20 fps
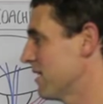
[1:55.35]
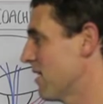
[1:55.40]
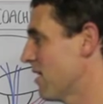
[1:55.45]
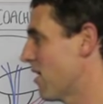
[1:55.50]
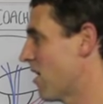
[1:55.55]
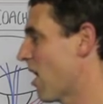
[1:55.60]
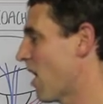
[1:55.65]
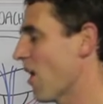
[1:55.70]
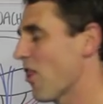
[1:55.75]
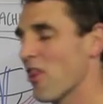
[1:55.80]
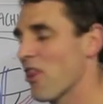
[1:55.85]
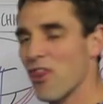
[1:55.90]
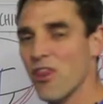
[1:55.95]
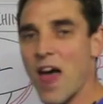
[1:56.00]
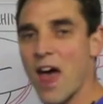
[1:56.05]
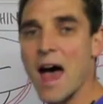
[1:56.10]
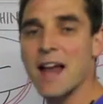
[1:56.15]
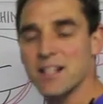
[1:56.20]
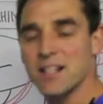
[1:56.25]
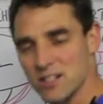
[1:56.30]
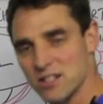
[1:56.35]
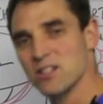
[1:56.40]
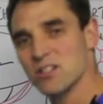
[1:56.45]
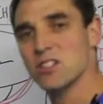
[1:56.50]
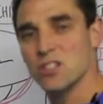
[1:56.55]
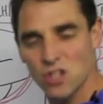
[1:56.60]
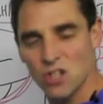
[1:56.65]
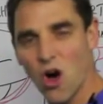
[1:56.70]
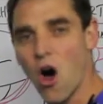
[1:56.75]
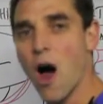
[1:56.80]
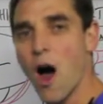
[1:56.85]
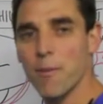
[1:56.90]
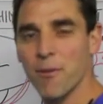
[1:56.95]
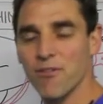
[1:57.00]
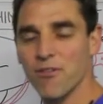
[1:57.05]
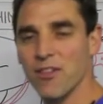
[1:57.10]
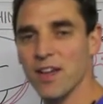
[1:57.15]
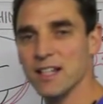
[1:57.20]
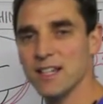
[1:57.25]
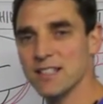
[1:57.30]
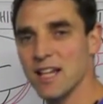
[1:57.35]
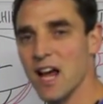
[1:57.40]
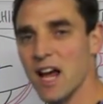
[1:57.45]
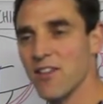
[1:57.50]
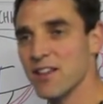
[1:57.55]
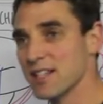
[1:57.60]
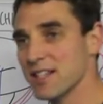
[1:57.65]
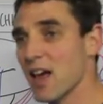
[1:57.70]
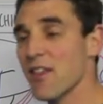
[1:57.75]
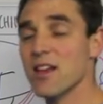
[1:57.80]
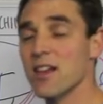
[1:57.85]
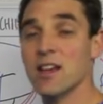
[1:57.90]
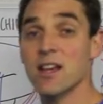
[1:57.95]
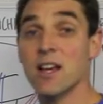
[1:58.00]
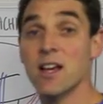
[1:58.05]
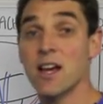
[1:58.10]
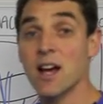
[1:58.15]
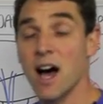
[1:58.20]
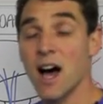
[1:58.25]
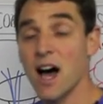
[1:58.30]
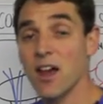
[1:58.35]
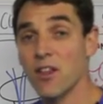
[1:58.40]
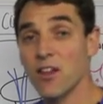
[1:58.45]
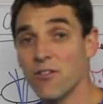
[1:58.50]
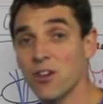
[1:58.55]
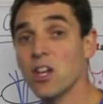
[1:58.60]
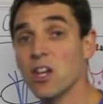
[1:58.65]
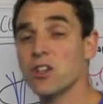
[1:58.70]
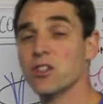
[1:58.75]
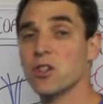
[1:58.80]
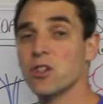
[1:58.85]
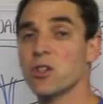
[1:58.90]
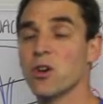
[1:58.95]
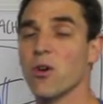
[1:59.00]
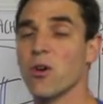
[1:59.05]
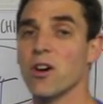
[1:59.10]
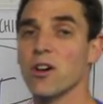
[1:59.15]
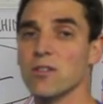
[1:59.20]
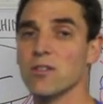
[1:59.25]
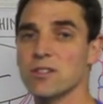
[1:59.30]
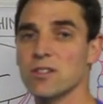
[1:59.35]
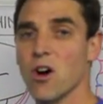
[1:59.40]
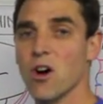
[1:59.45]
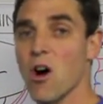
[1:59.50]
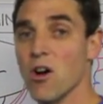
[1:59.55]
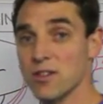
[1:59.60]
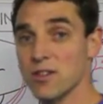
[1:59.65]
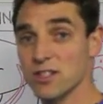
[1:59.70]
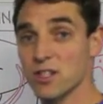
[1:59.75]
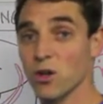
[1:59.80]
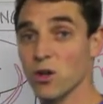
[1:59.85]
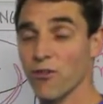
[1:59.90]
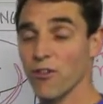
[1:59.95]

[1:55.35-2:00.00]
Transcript: All right, that type of things. Now, there's other video tutorials on Skill